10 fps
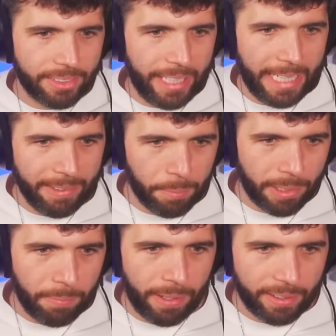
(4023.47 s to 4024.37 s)
Jeez, a bit of
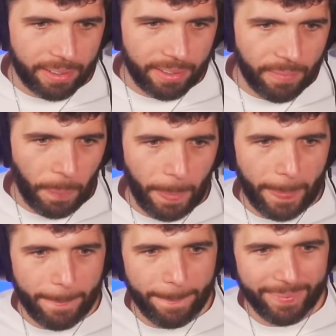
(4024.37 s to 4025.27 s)
prop hunt, you know.
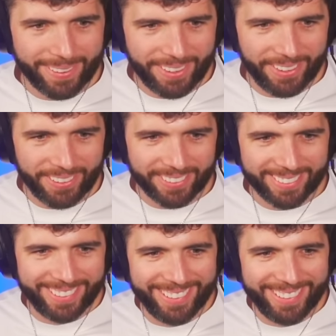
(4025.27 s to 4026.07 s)
Cool.